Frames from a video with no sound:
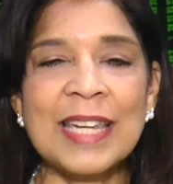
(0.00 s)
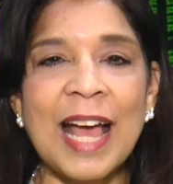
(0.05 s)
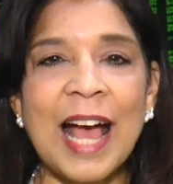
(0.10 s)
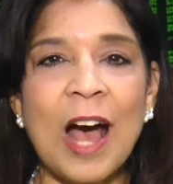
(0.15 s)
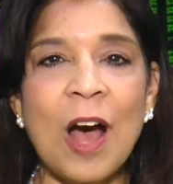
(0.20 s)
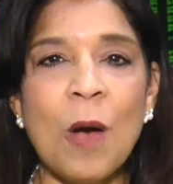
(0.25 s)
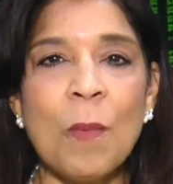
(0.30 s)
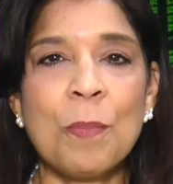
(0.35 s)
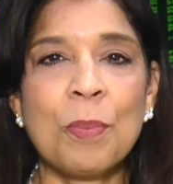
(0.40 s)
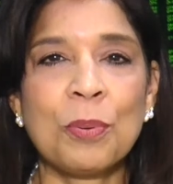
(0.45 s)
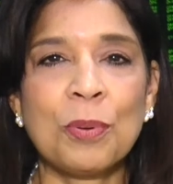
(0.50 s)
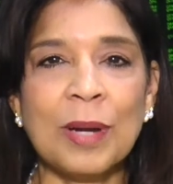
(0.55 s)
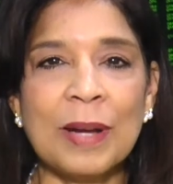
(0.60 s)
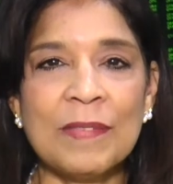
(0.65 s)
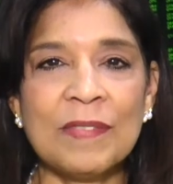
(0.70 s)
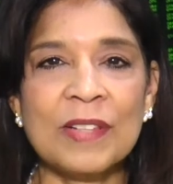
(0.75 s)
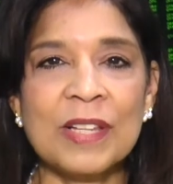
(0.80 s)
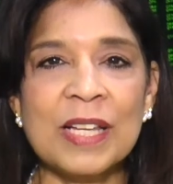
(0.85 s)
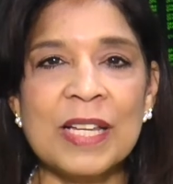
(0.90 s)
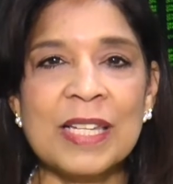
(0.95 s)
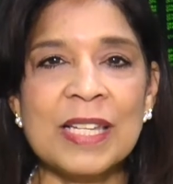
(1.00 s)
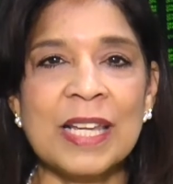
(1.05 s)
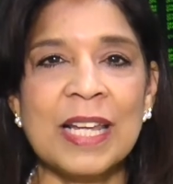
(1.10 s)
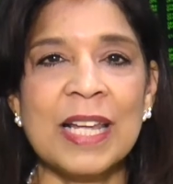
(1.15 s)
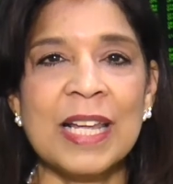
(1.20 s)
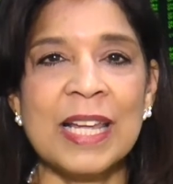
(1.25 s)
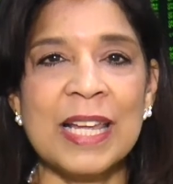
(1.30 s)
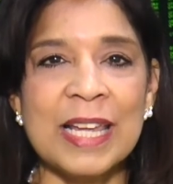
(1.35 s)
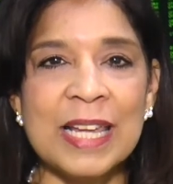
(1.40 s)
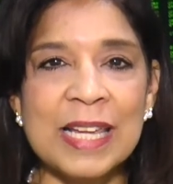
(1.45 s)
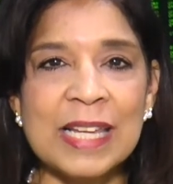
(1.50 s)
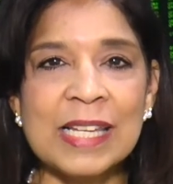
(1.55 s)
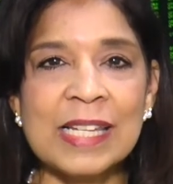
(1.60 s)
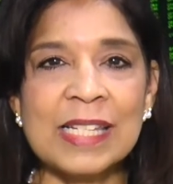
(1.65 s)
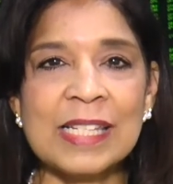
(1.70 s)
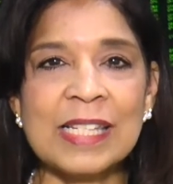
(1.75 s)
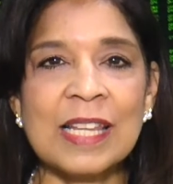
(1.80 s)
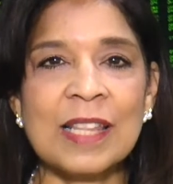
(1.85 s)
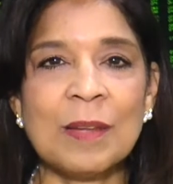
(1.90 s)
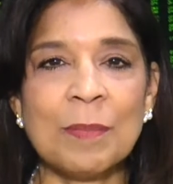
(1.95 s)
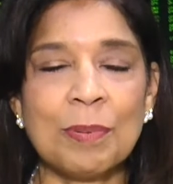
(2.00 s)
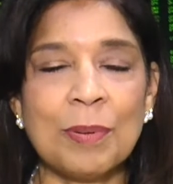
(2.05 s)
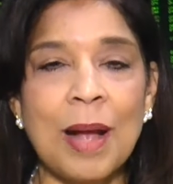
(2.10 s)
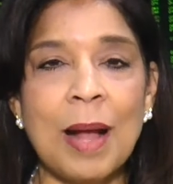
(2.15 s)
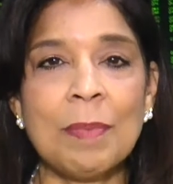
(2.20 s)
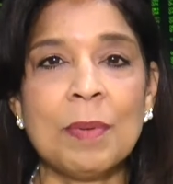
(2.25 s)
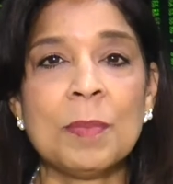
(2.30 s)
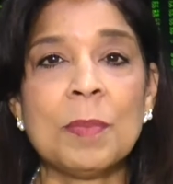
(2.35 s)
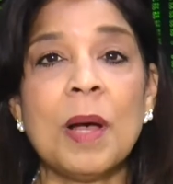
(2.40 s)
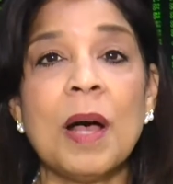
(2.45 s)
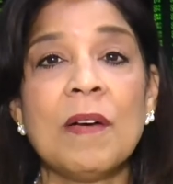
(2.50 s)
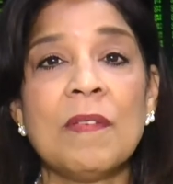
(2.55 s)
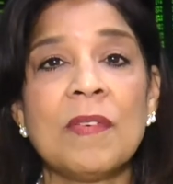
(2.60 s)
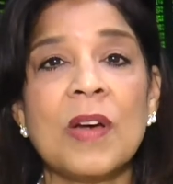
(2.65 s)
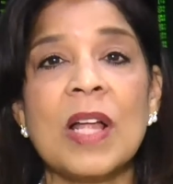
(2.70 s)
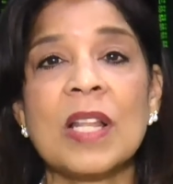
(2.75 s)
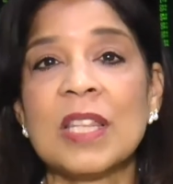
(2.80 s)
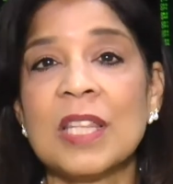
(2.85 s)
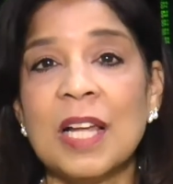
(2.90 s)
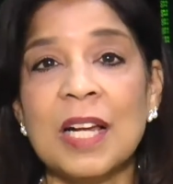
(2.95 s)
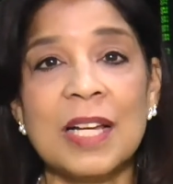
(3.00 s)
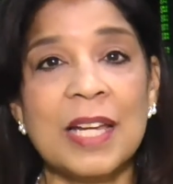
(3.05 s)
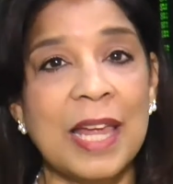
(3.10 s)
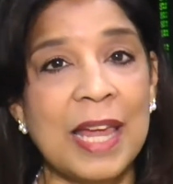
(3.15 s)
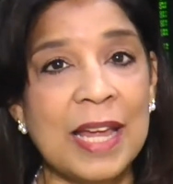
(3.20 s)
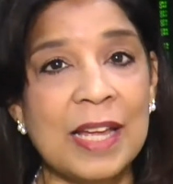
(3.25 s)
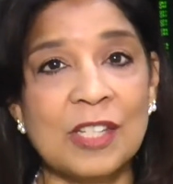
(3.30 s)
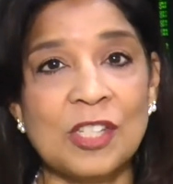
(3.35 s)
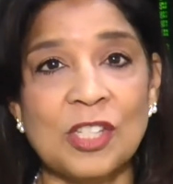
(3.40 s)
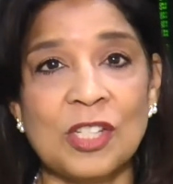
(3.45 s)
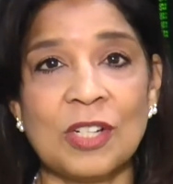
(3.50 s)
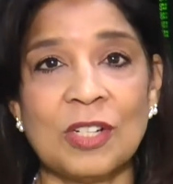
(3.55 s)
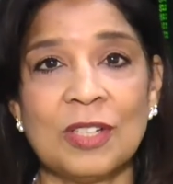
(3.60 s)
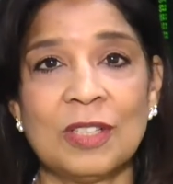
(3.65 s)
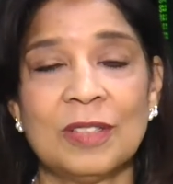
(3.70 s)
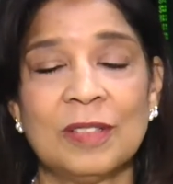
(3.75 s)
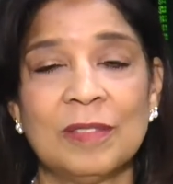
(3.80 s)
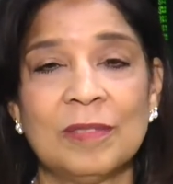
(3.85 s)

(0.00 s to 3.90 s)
how prevalent is the problem of lung cancer.